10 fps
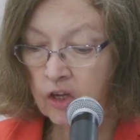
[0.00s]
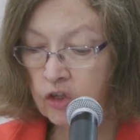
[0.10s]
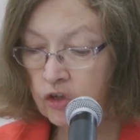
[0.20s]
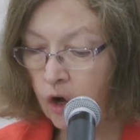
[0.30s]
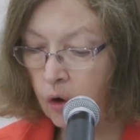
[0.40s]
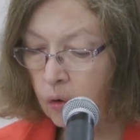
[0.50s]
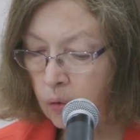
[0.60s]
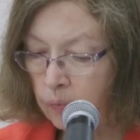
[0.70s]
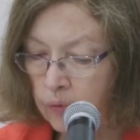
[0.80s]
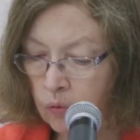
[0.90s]

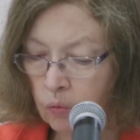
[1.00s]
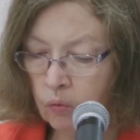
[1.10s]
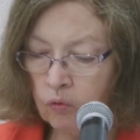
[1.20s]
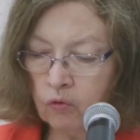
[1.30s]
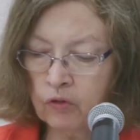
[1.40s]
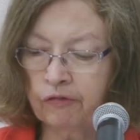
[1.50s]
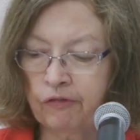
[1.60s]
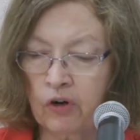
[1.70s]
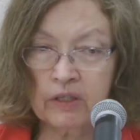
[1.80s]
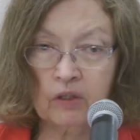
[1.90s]
So the
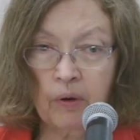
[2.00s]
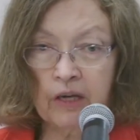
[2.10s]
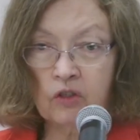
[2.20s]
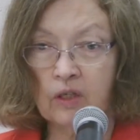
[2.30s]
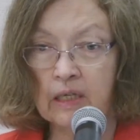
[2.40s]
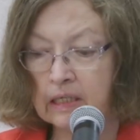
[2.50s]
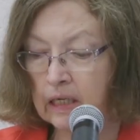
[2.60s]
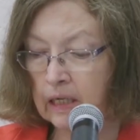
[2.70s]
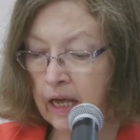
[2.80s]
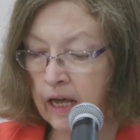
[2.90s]
first question is
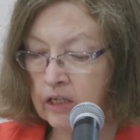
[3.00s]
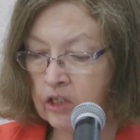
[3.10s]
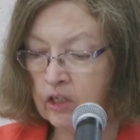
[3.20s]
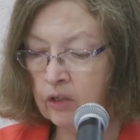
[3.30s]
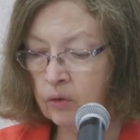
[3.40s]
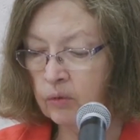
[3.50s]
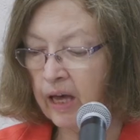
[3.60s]
going to ask you,